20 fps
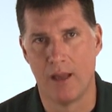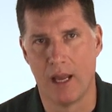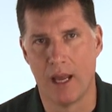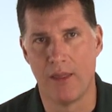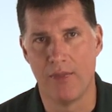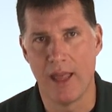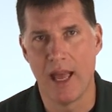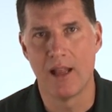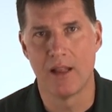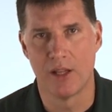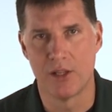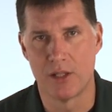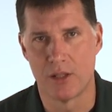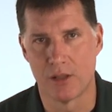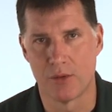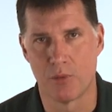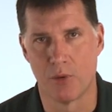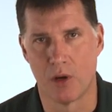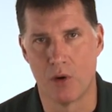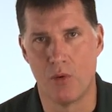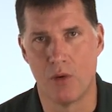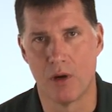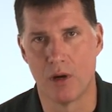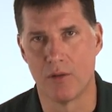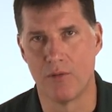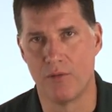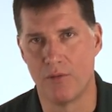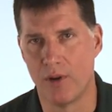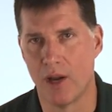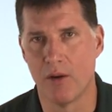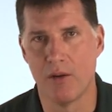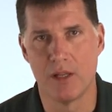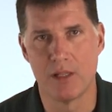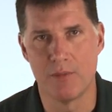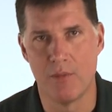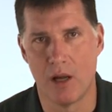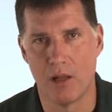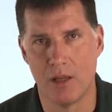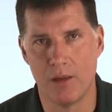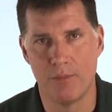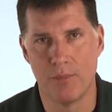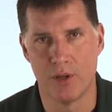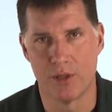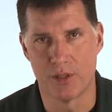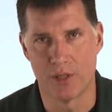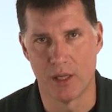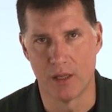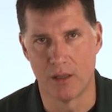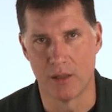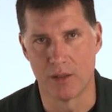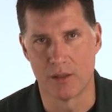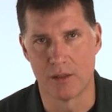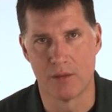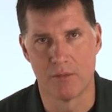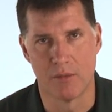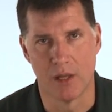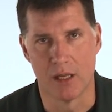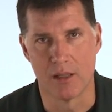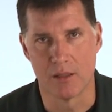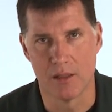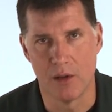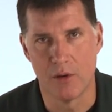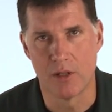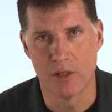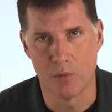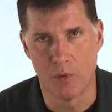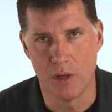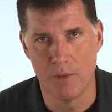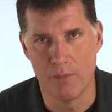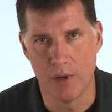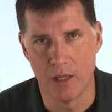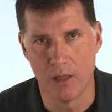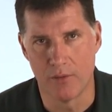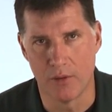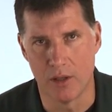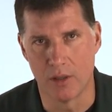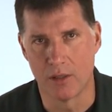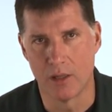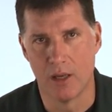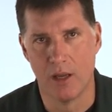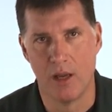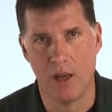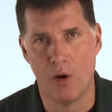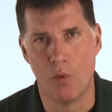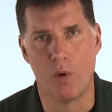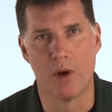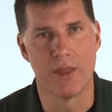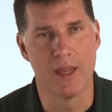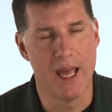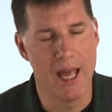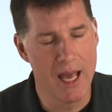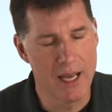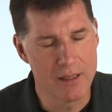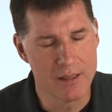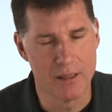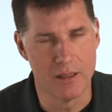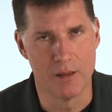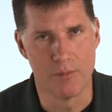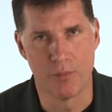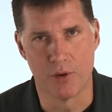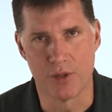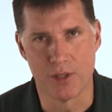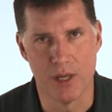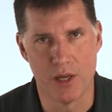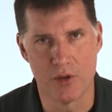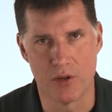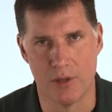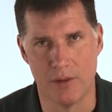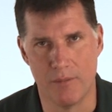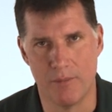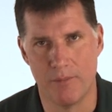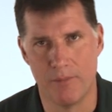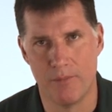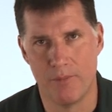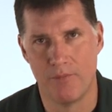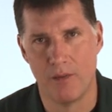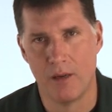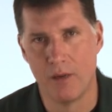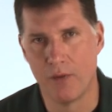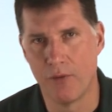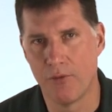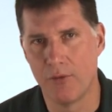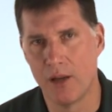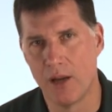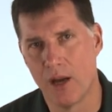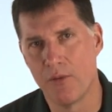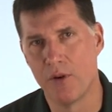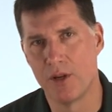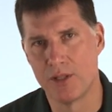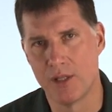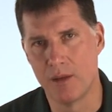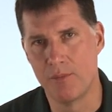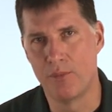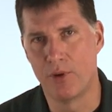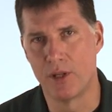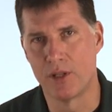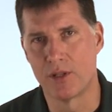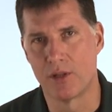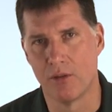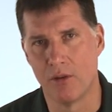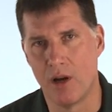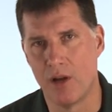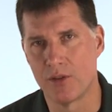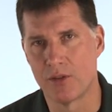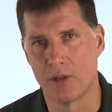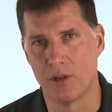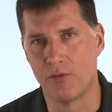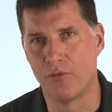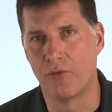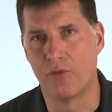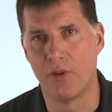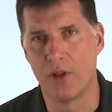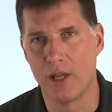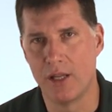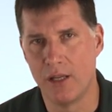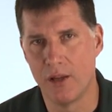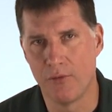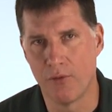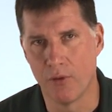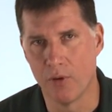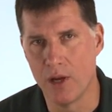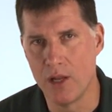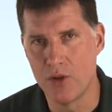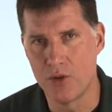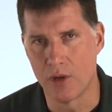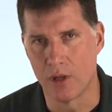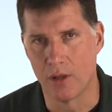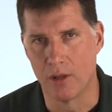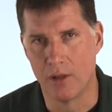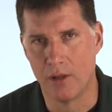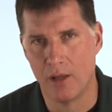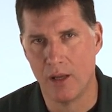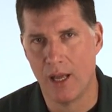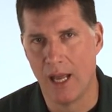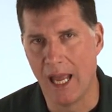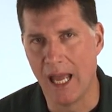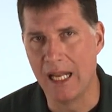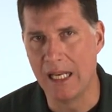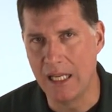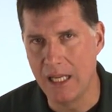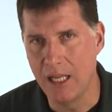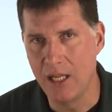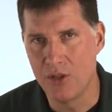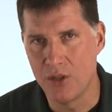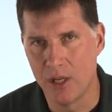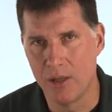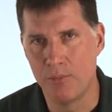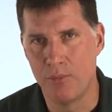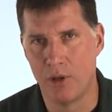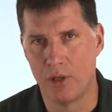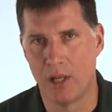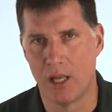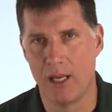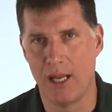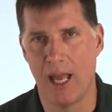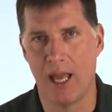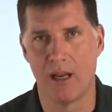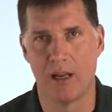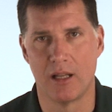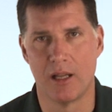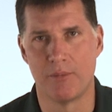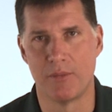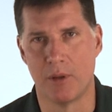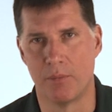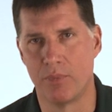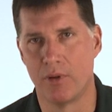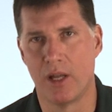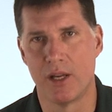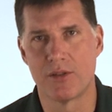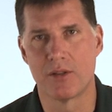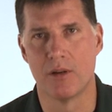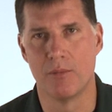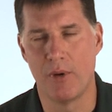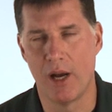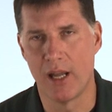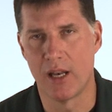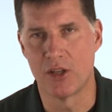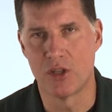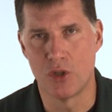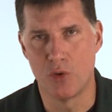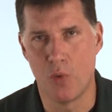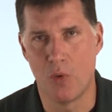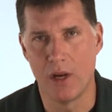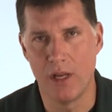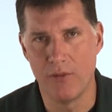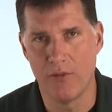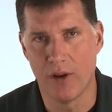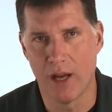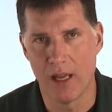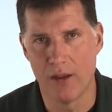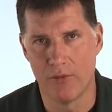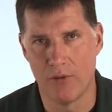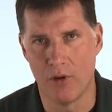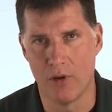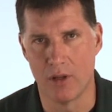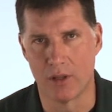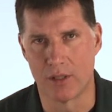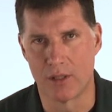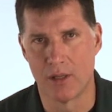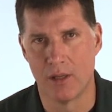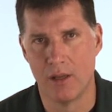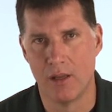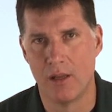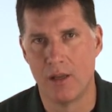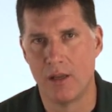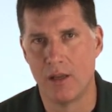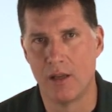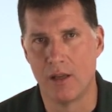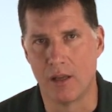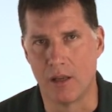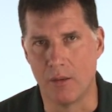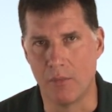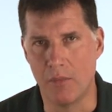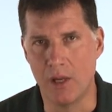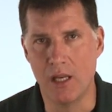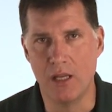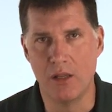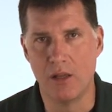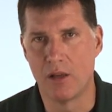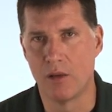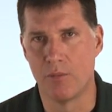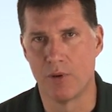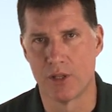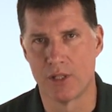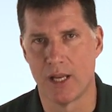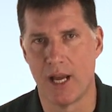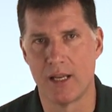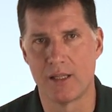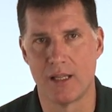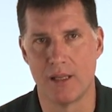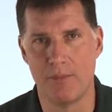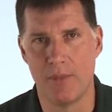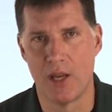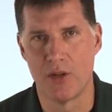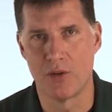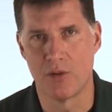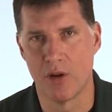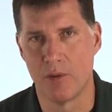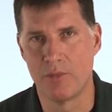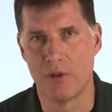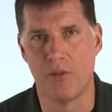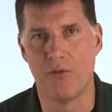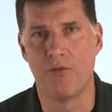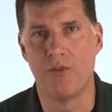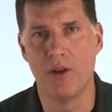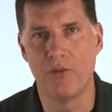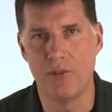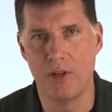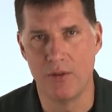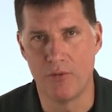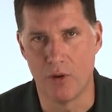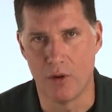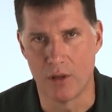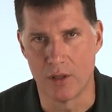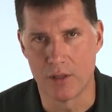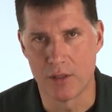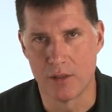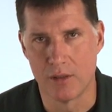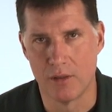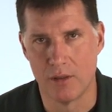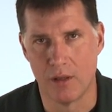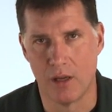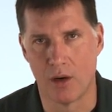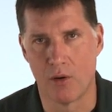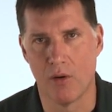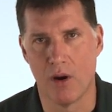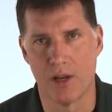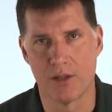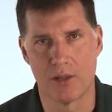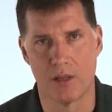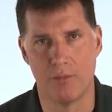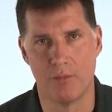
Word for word: and that lets us record very small input signals, as low as 1 millivolt, with excellent precision. Now, the Discovery's inputs are also fully differential, and each input can handle up to plus or minus 25 volts, meaning you can precisely measure up to 50 volts across